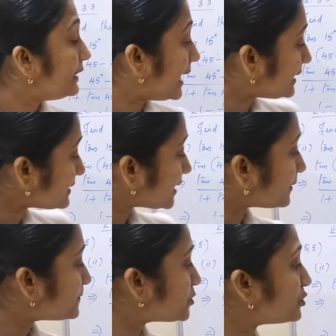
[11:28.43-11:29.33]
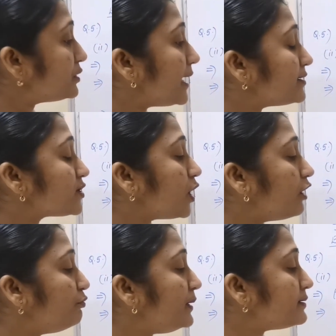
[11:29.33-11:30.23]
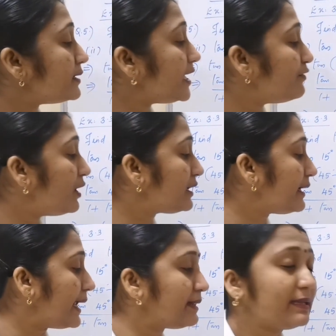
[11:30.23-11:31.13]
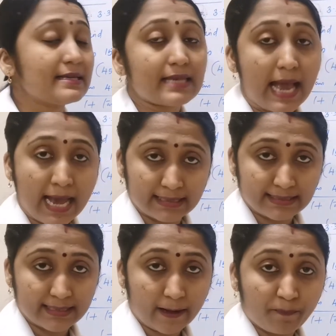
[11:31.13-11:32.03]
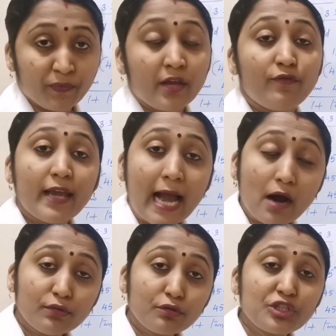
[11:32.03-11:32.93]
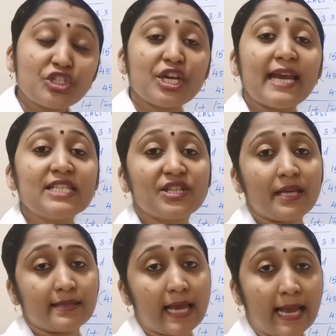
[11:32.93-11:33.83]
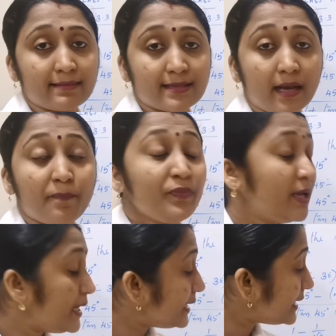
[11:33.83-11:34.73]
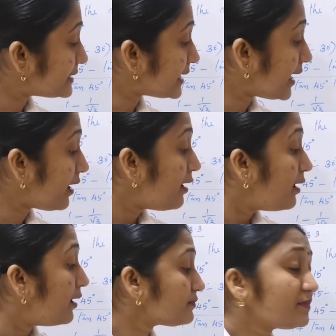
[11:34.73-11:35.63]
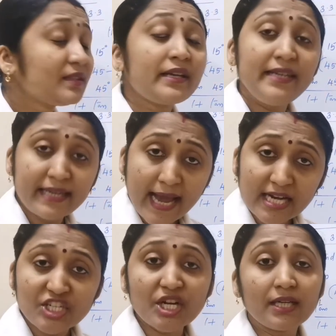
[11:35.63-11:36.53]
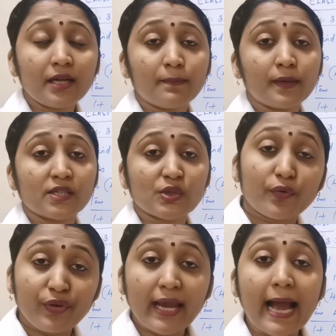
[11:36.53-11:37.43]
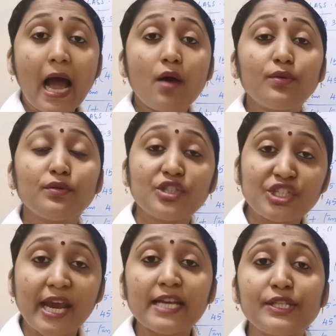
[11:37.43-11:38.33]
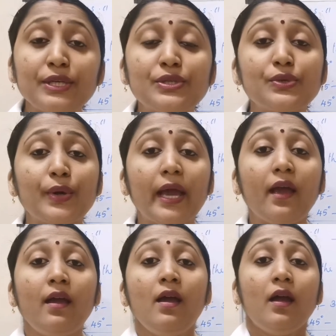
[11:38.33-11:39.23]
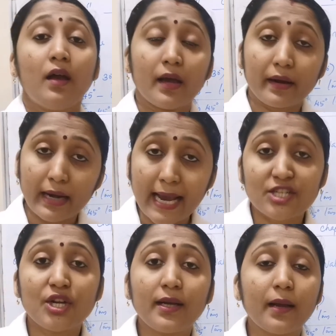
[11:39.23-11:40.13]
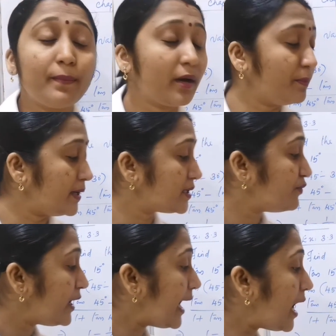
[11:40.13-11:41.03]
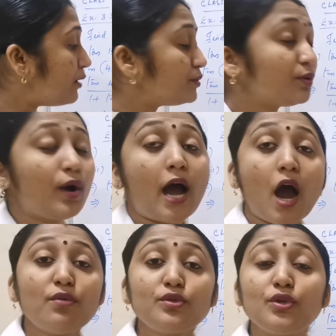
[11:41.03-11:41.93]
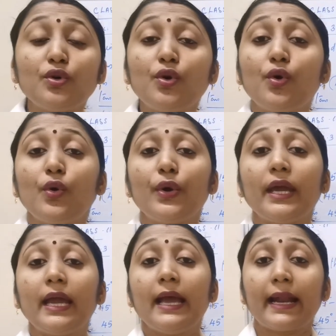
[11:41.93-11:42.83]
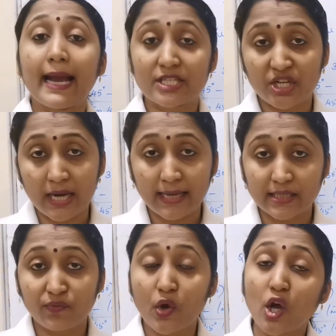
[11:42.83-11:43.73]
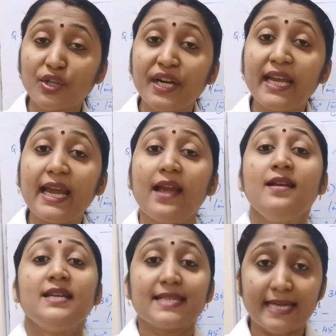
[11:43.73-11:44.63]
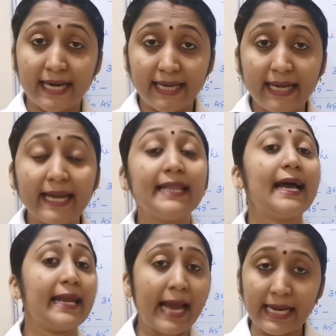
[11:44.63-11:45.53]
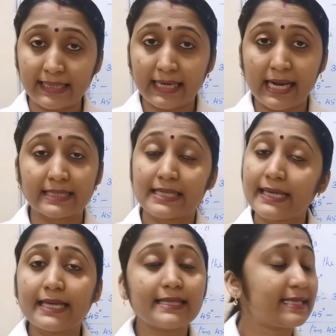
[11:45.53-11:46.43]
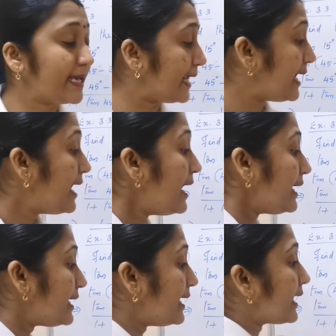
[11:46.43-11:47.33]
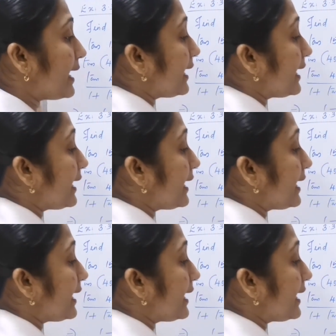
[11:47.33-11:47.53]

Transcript: Let us substitute and solve means it will get this answer. We have to change this answer. It is a irrational number. So we have to change into a rational number means we have to how to rationalize. We already studied in the 9th class. Let us see. Here